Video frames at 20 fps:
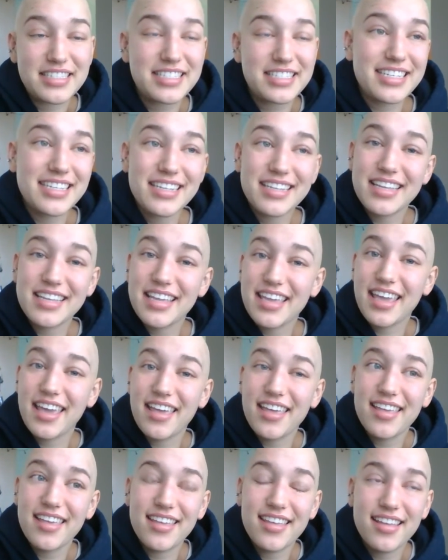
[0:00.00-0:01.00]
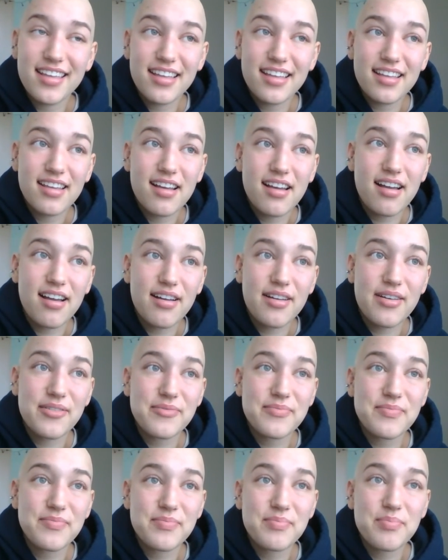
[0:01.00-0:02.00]
didn't get
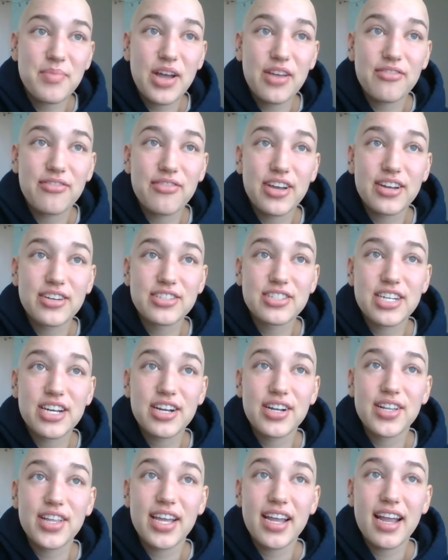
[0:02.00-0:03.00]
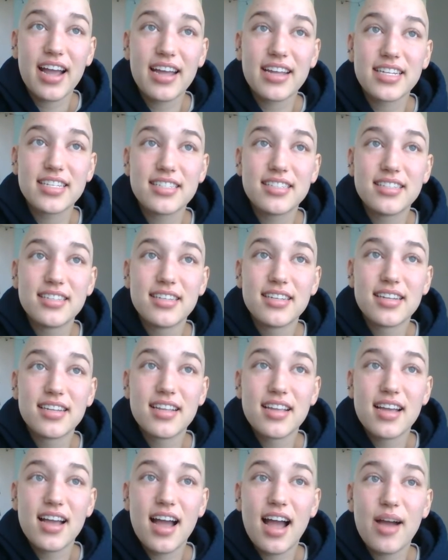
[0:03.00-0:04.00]
my fair share. Like,
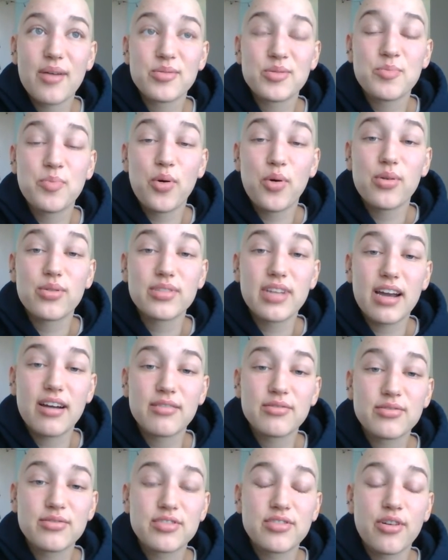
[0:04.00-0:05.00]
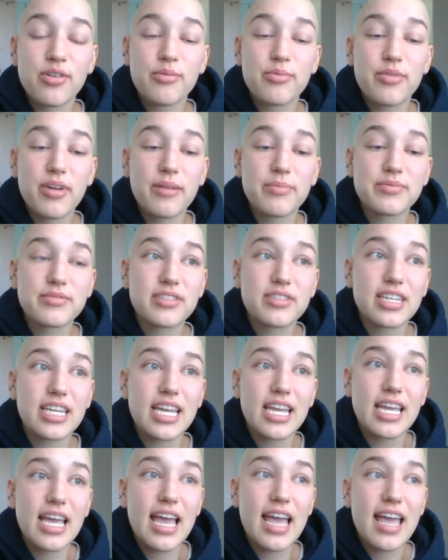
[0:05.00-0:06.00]
I was pulled out so
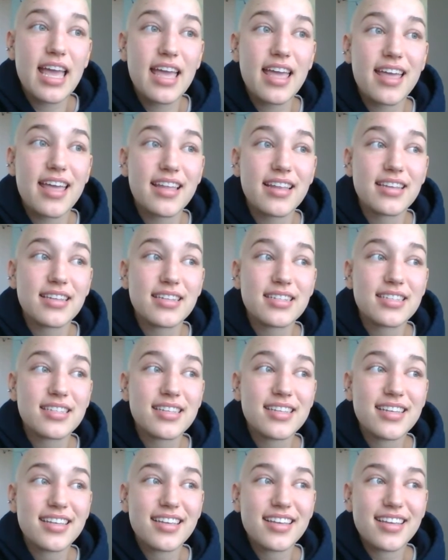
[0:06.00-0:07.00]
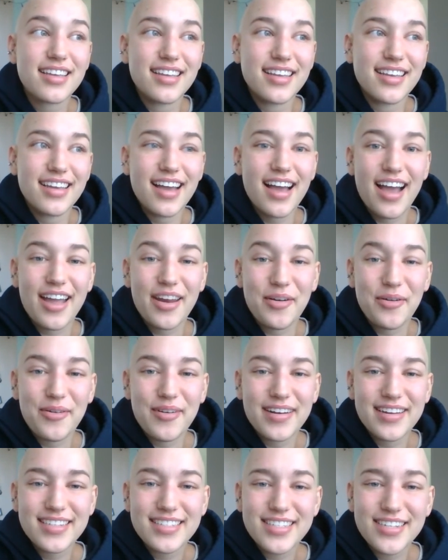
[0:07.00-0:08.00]
abruptly, and I don't
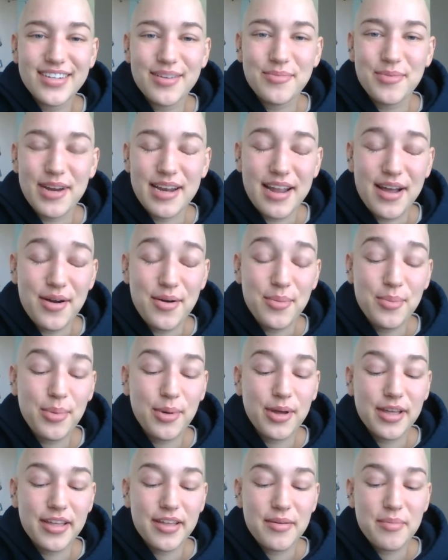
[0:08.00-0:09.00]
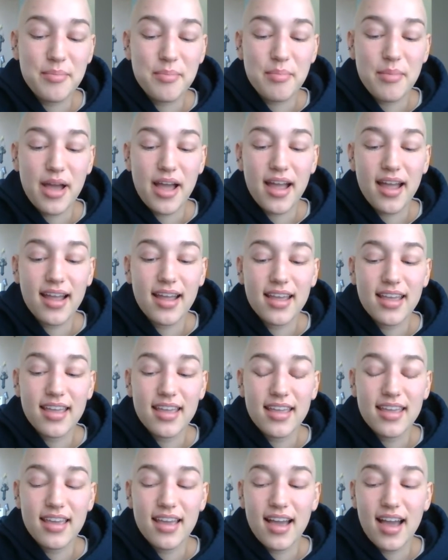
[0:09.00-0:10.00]
want to tear up right now, but
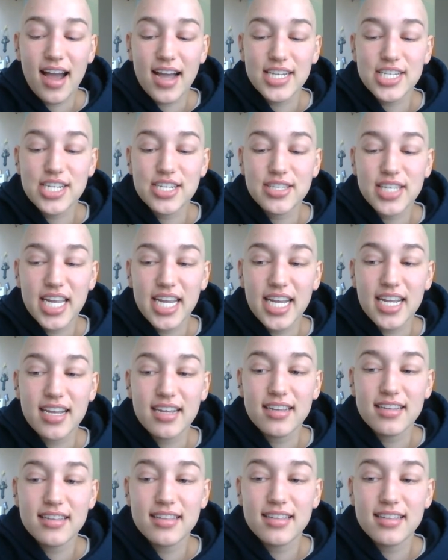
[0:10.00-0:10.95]
I just, like,